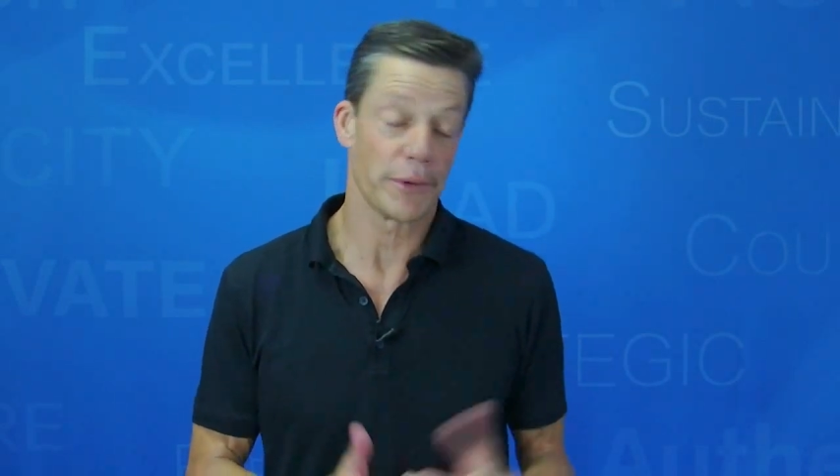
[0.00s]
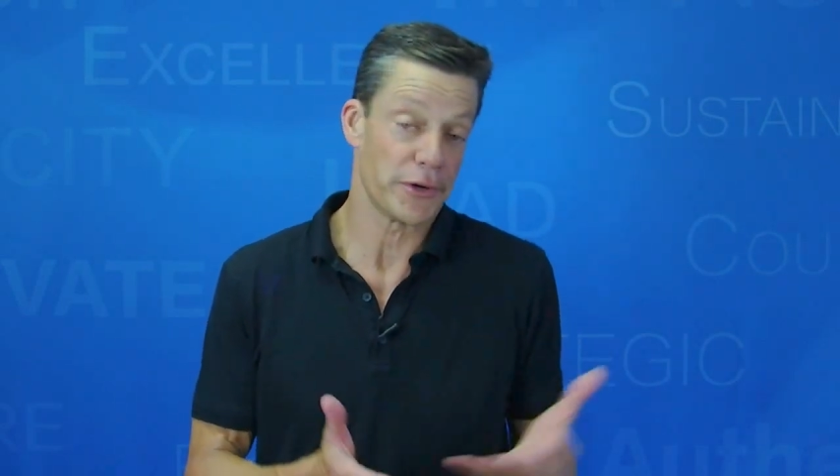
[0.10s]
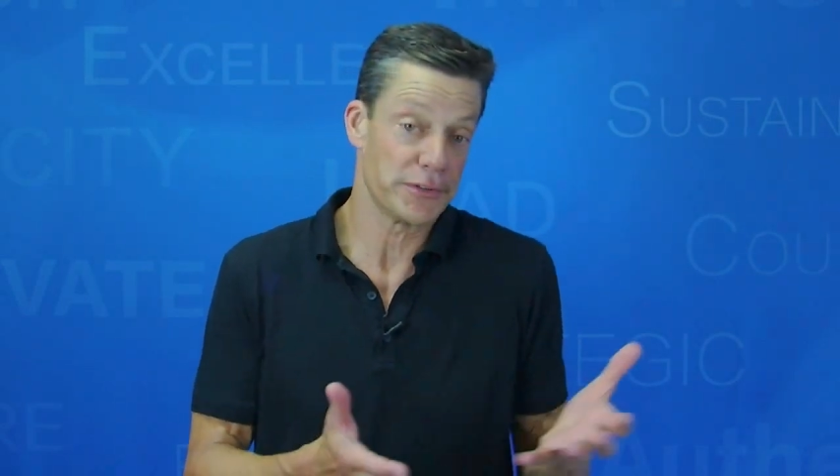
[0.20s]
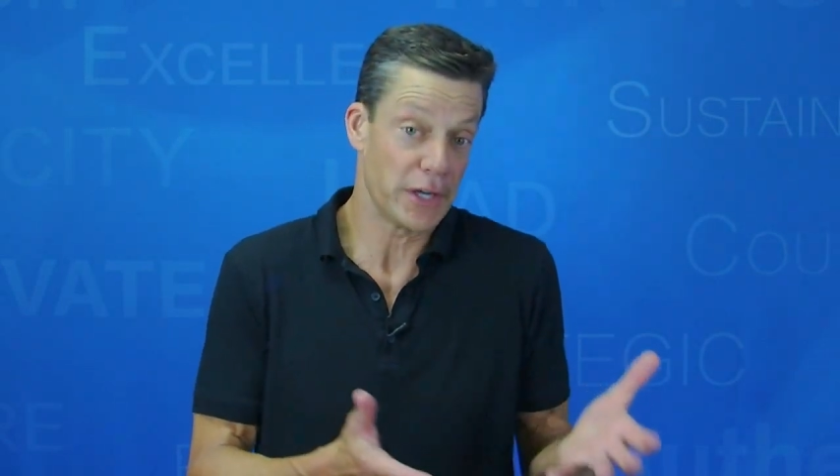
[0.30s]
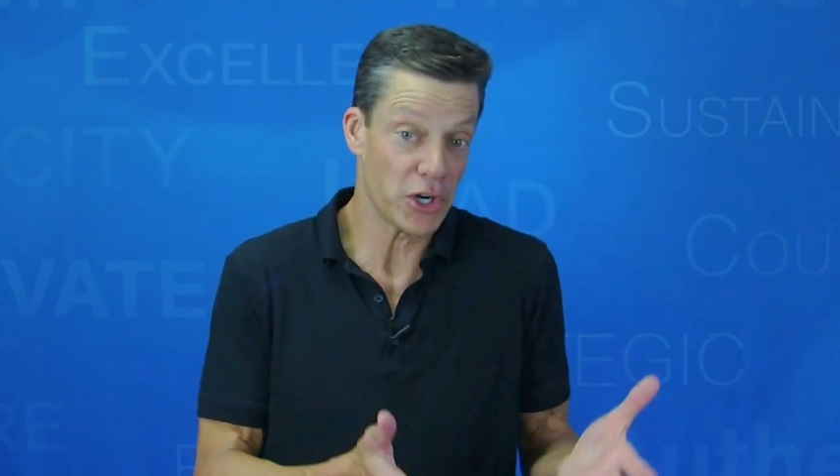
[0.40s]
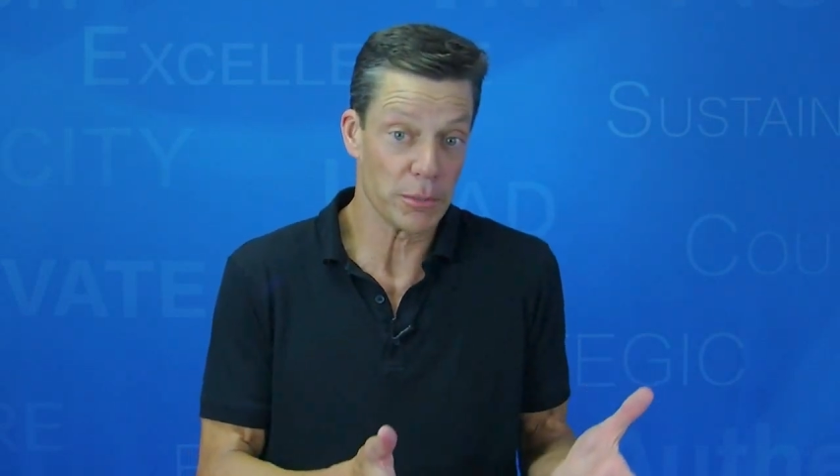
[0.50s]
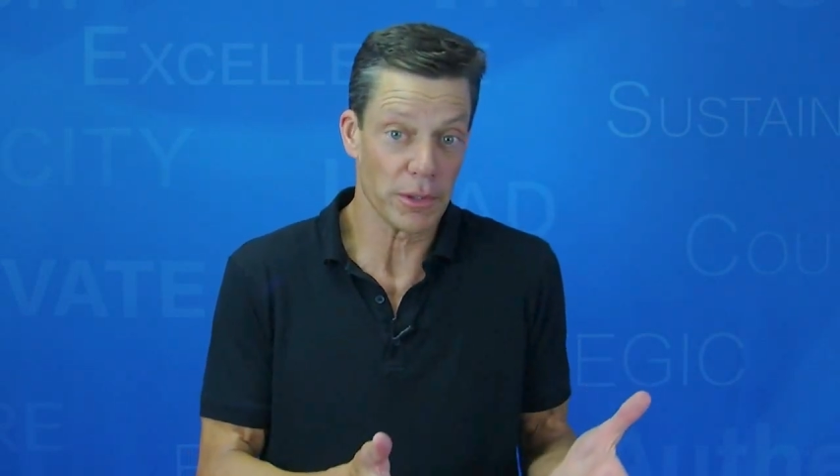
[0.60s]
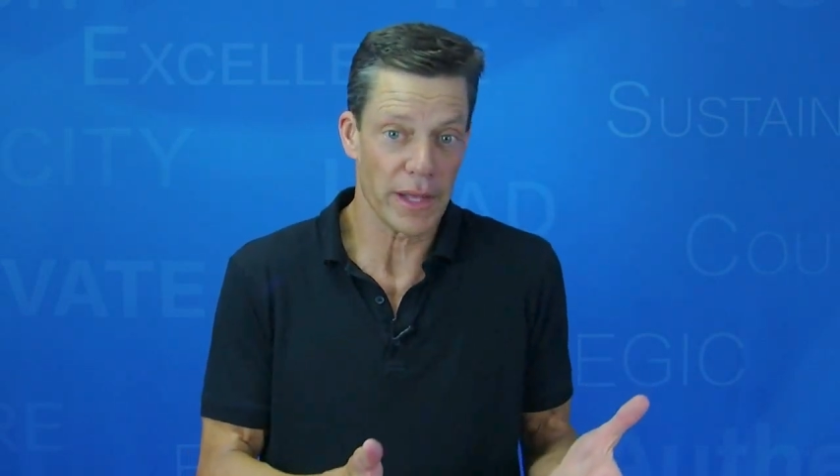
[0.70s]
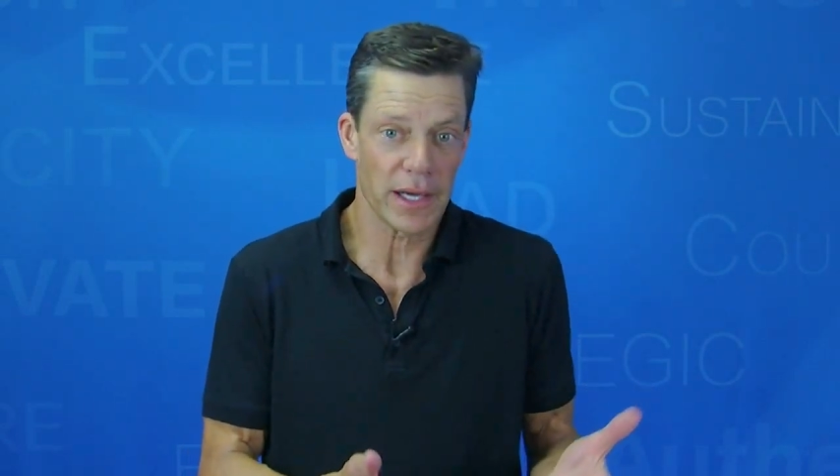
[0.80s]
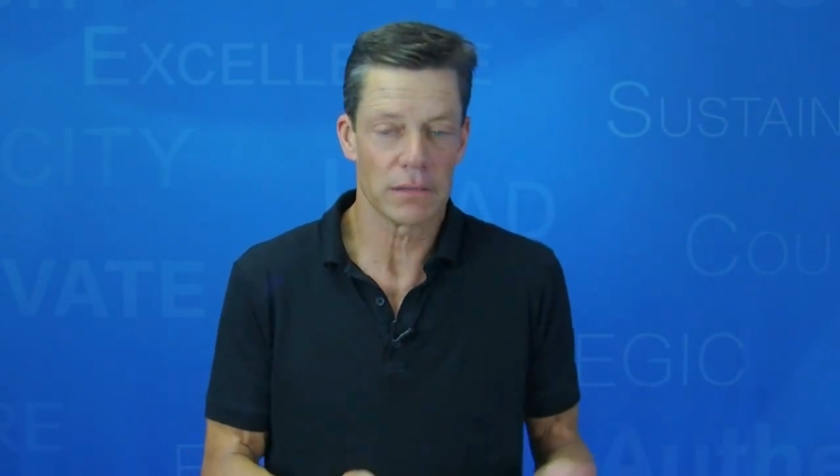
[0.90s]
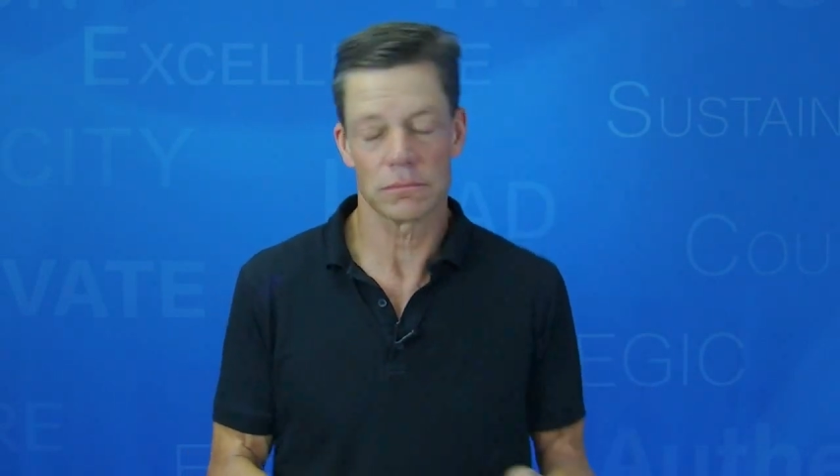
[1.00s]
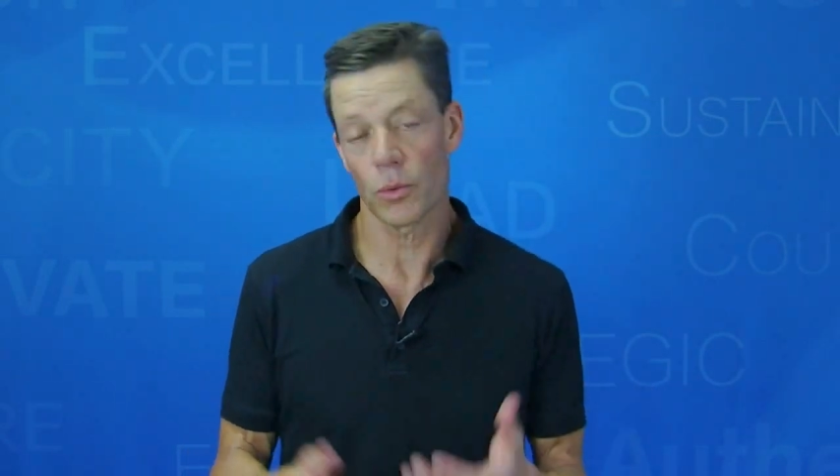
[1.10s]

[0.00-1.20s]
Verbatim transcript: but are terrible at it,